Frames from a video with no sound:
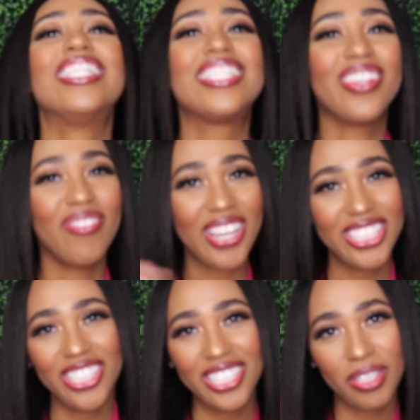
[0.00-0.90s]
So make
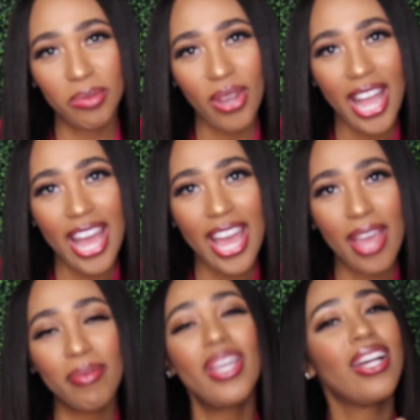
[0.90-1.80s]
sure you
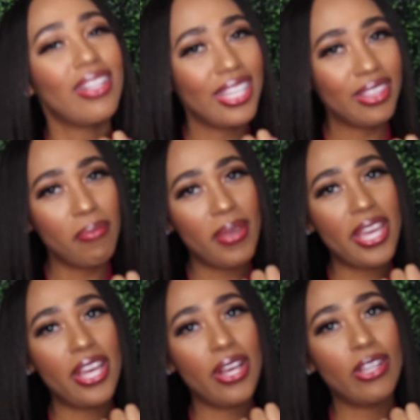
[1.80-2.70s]
subscribe. Click the
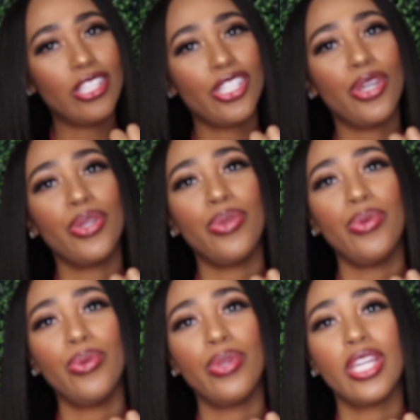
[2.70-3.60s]
bell so
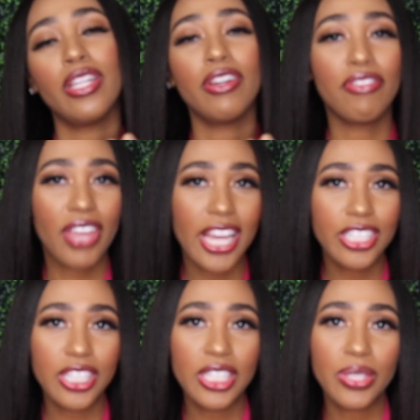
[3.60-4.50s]
you get
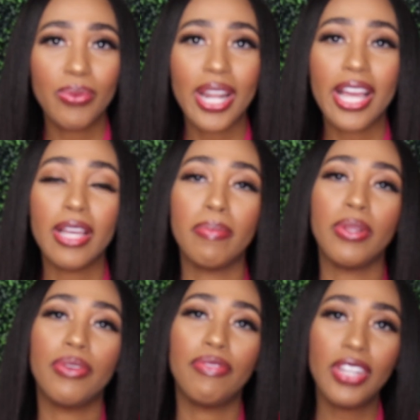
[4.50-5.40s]
notifications when I
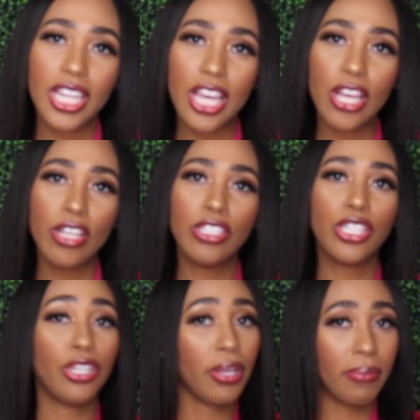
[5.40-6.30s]
upload videos
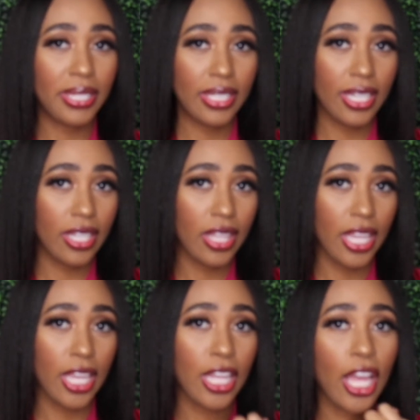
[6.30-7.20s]
so you don't miss
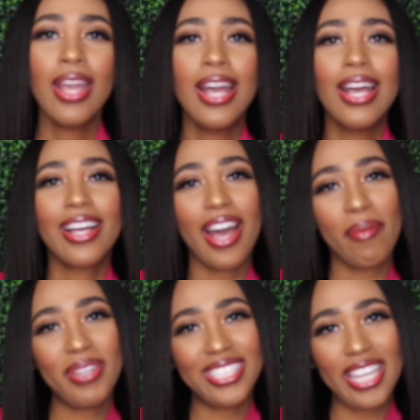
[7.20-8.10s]
anything.
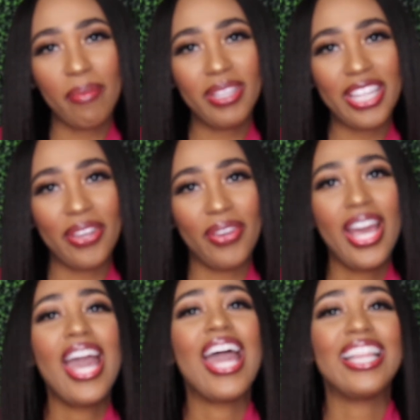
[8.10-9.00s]
Comment down below
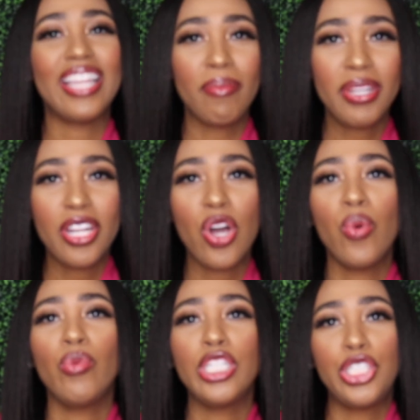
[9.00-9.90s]
and let me know,
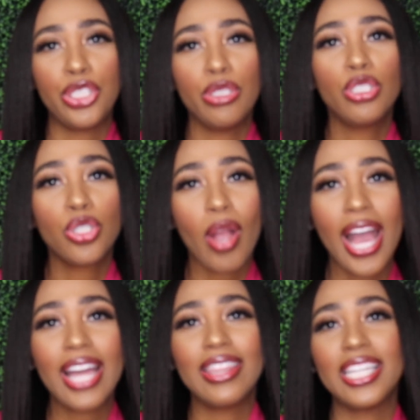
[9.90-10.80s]
would you
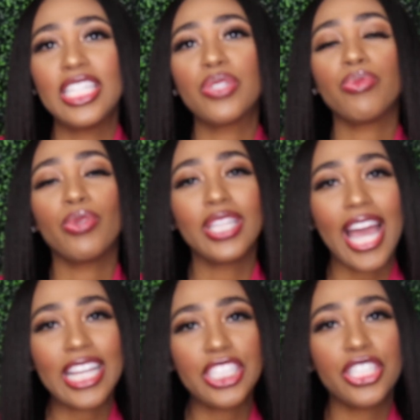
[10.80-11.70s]
try this
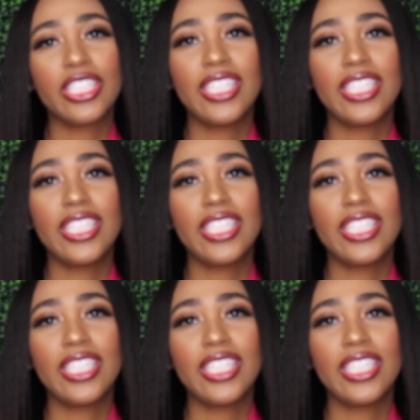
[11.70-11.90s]
relaxer